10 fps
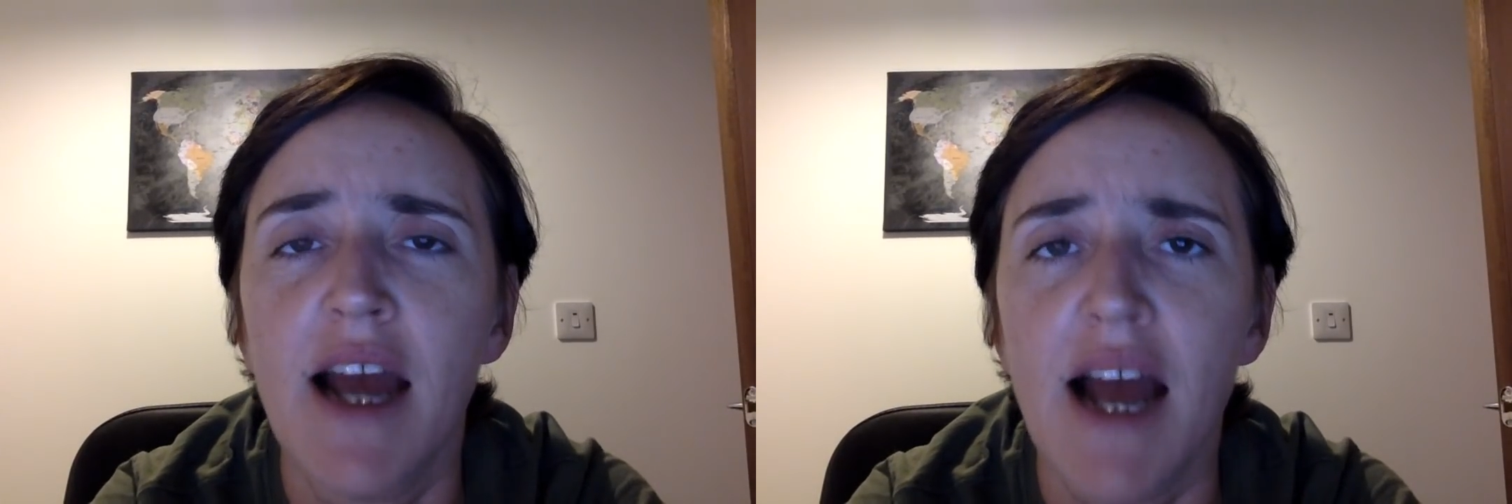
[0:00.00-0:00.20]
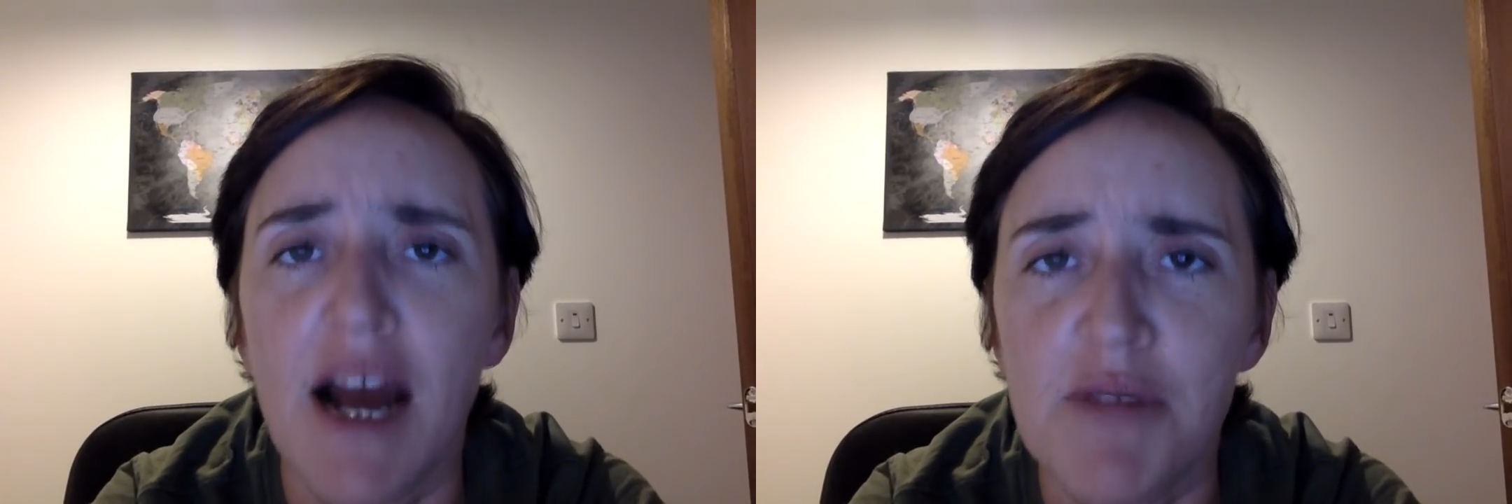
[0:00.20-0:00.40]

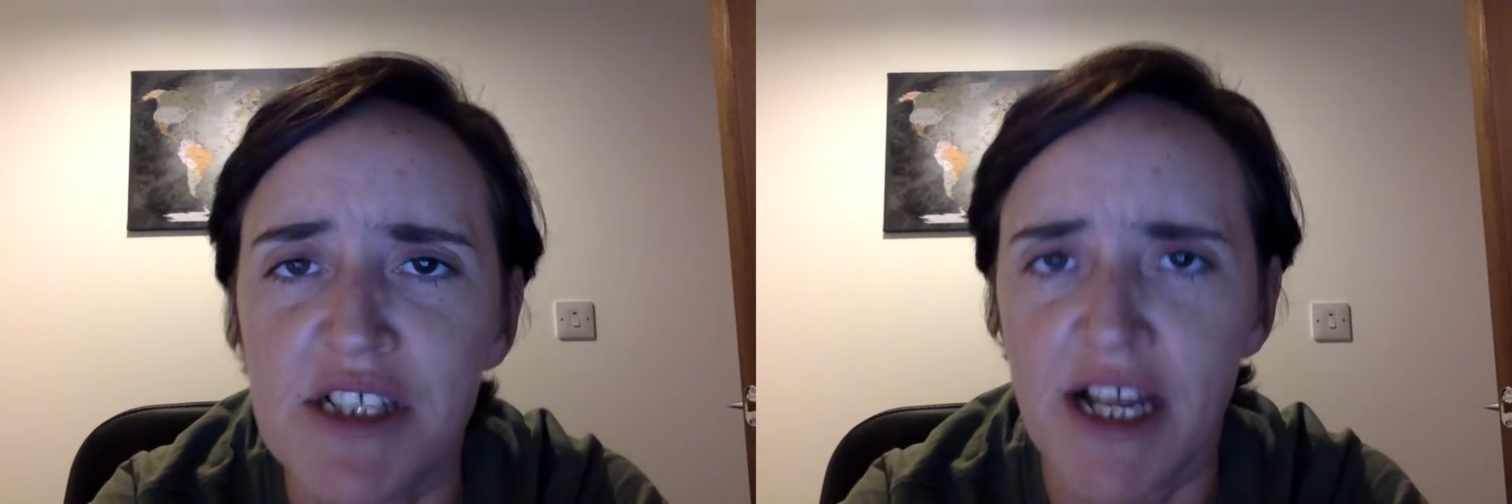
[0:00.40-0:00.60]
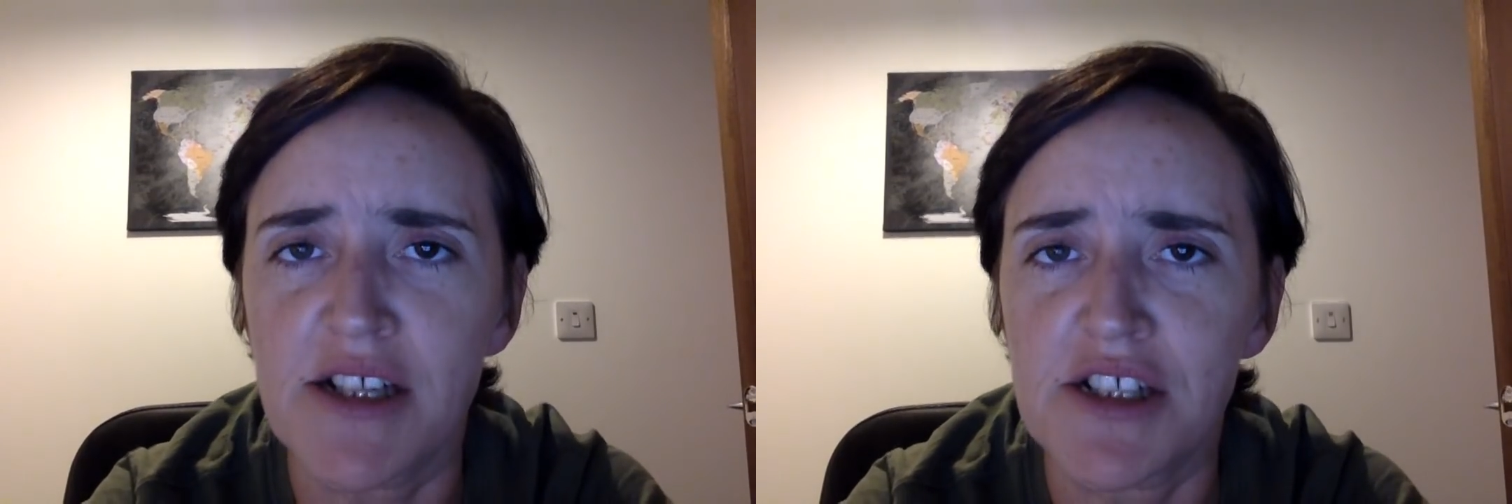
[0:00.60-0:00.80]
but
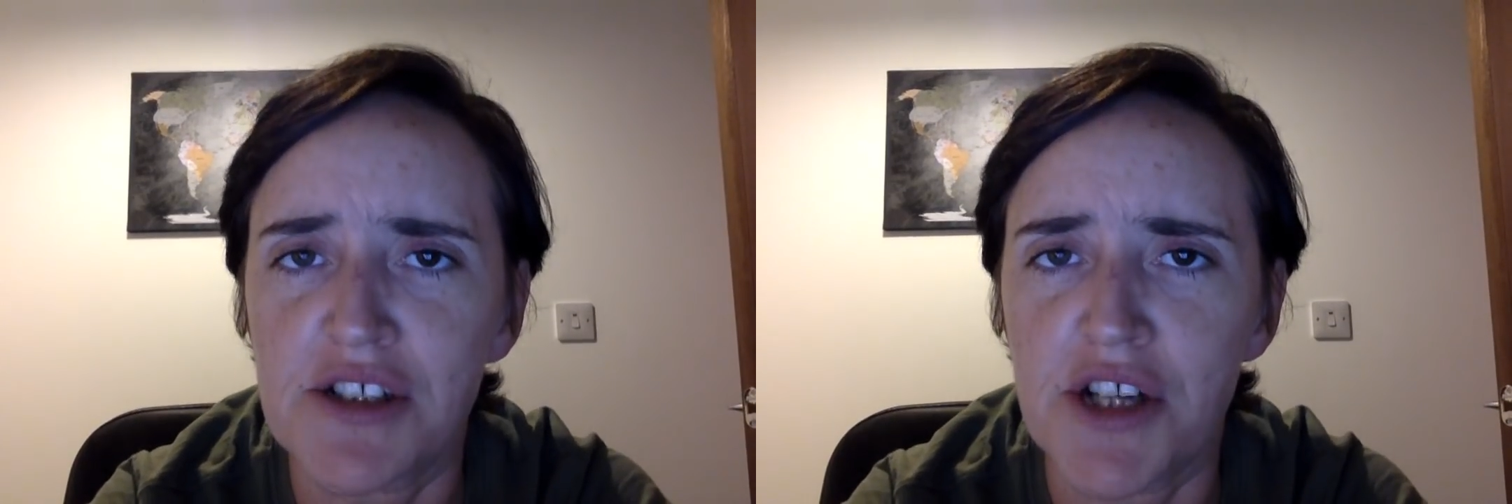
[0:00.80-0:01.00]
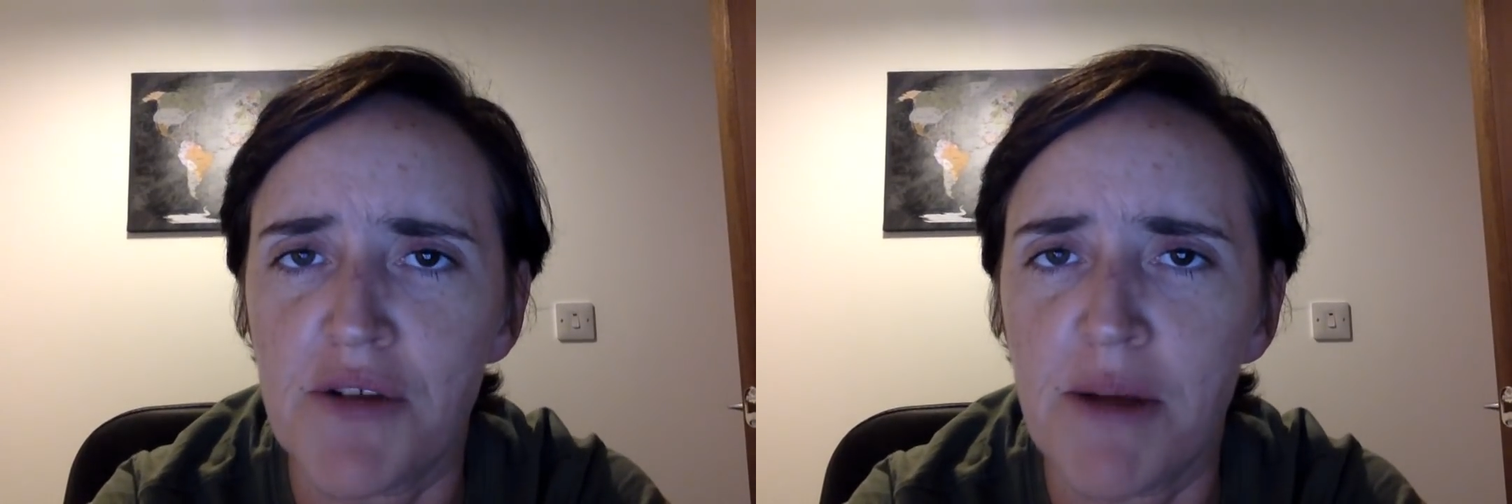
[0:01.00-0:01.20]
send it
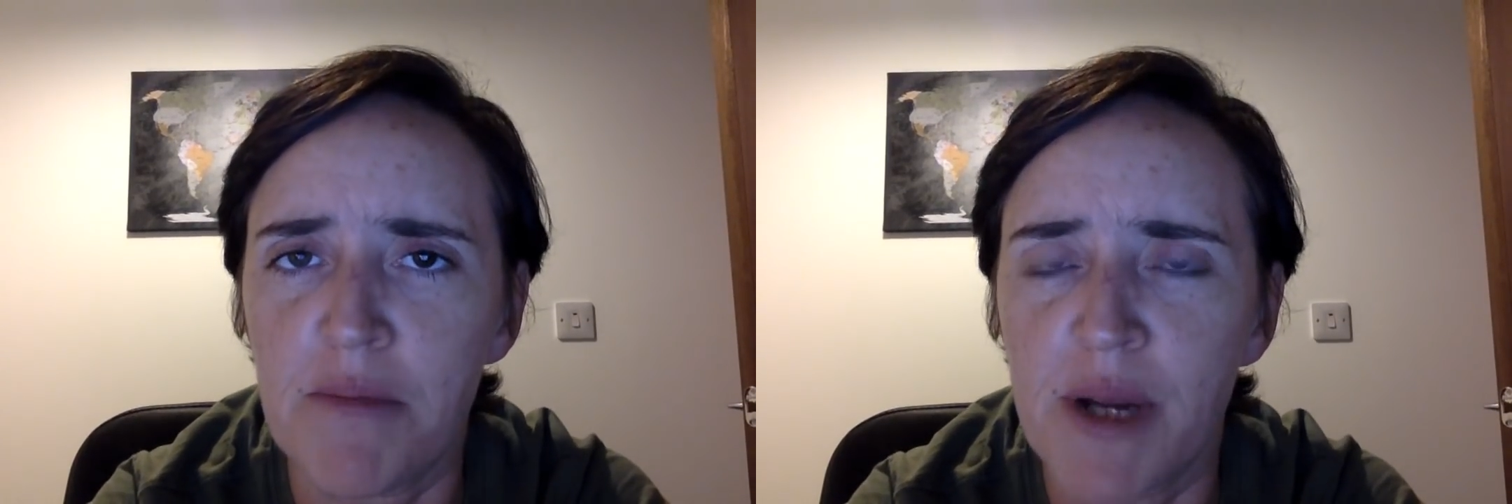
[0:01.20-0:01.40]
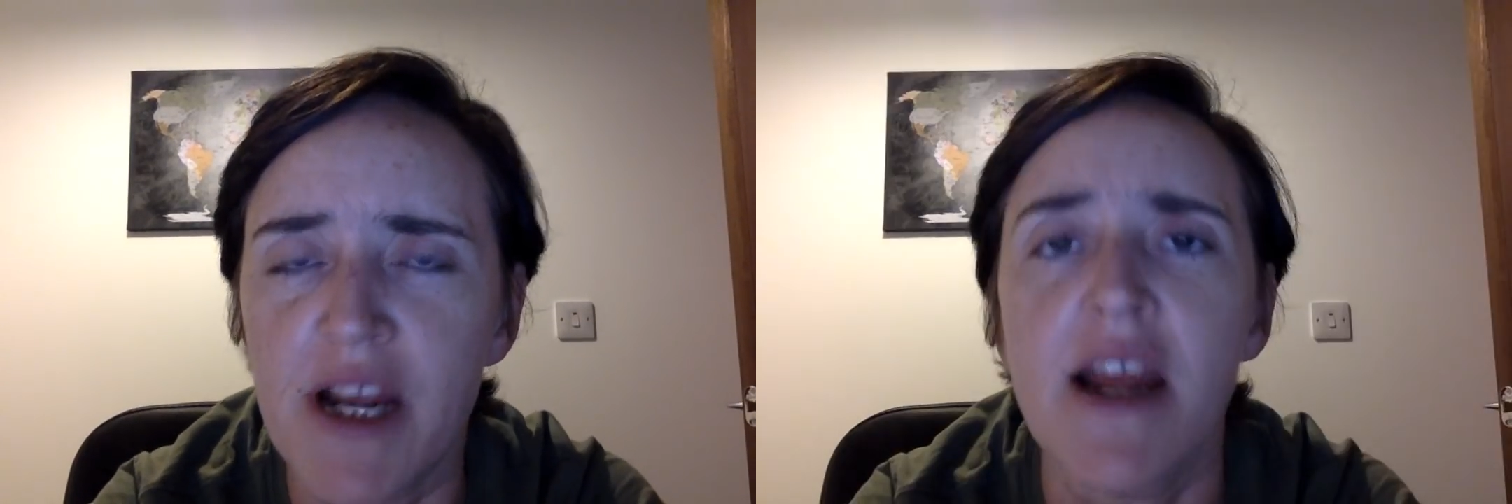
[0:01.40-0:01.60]
to your
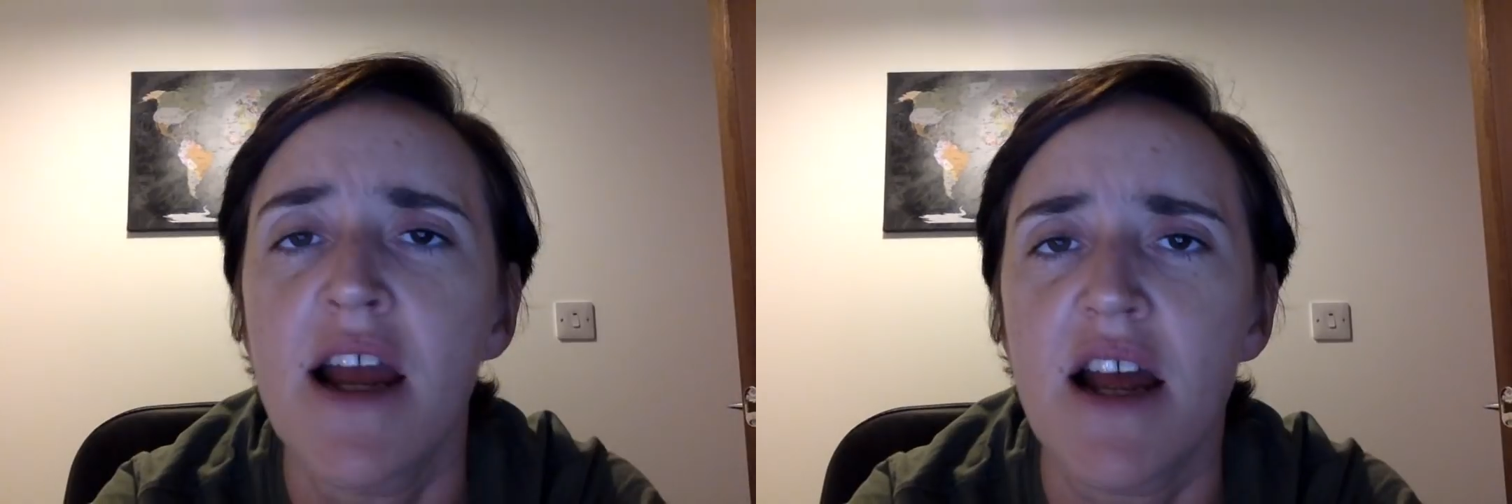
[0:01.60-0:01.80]
MP